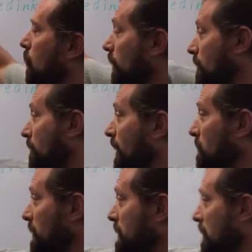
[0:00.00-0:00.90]
Word
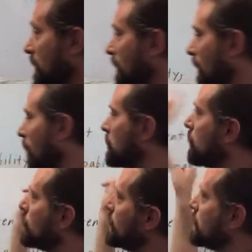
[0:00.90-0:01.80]
families are,
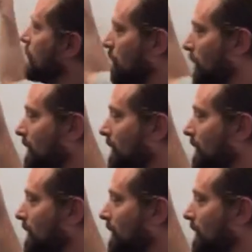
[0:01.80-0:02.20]
so let's talk